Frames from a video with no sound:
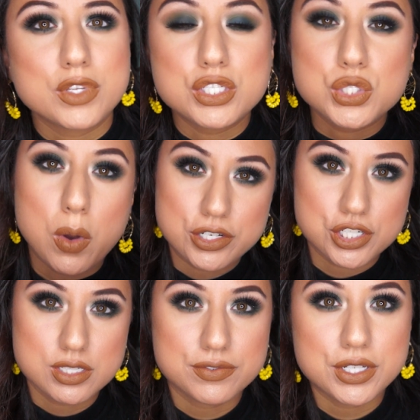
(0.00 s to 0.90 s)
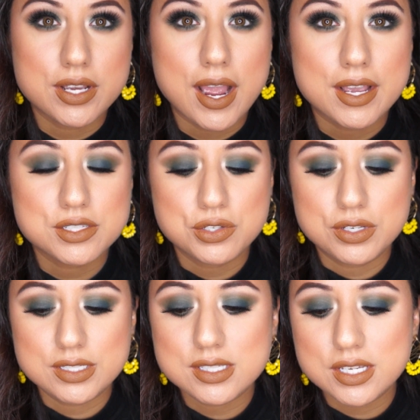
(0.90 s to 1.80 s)
swatches for you guys so you
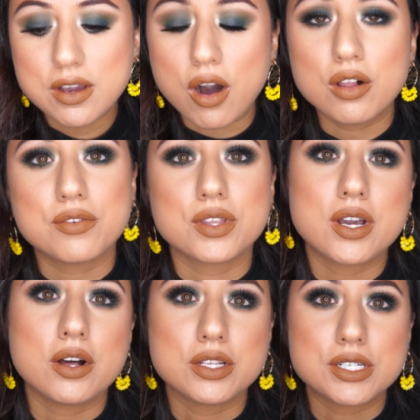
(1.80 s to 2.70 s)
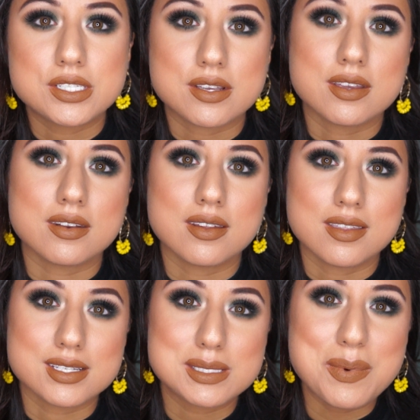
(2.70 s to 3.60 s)
can see all of the colors in
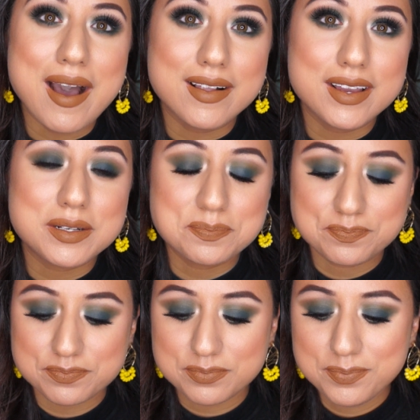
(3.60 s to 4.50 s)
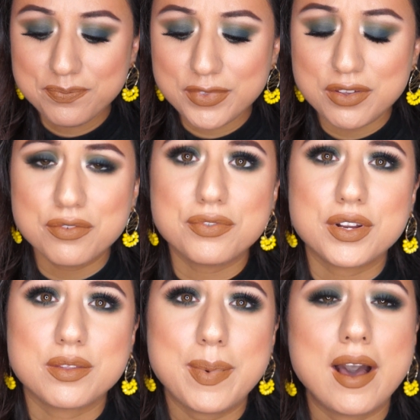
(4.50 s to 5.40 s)
this palette.
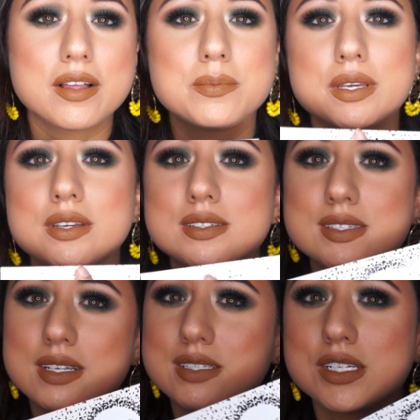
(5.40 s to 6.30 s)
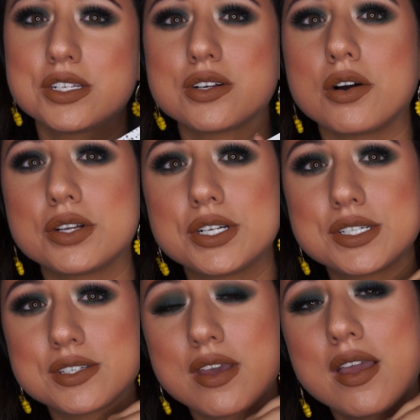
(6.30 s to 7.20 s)
For the palette being
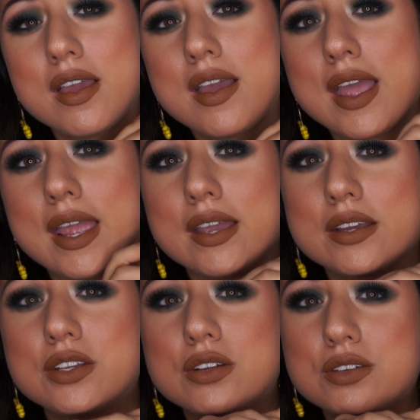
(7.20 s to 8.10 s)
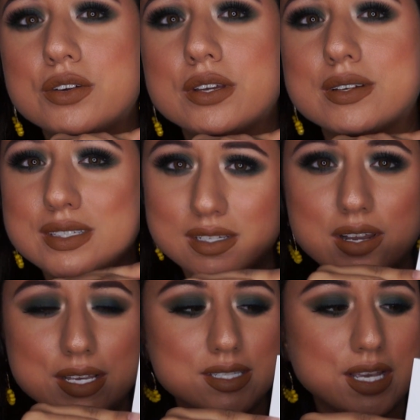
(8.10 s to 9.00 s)
$16, and it's a
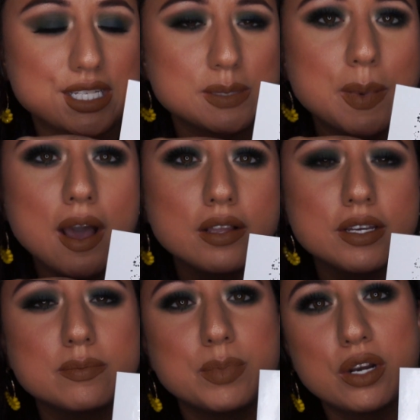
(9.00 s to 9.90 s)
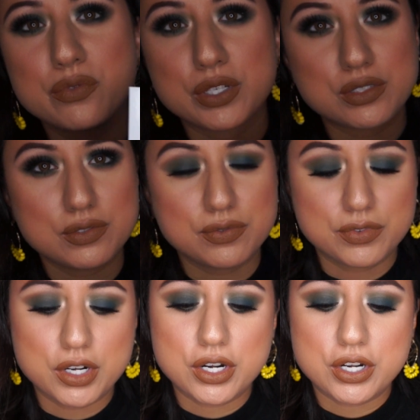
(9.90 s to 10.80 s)
nice size palette, perfect
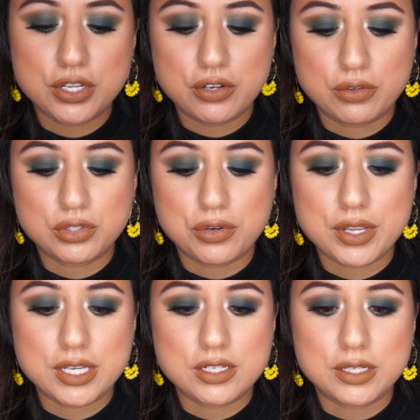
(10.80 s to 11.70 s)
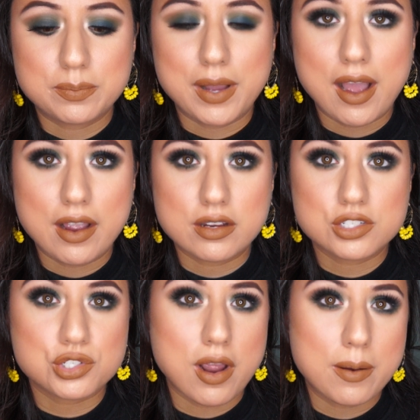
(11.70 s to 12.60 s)
for, you know, throwing in your bag,
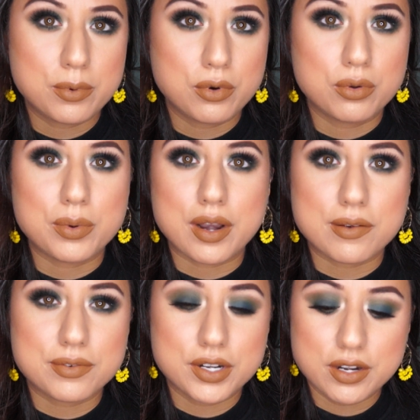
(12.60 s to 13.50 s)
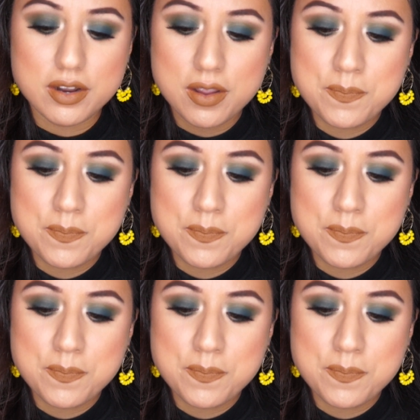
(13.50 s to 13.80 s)
travel, whatever.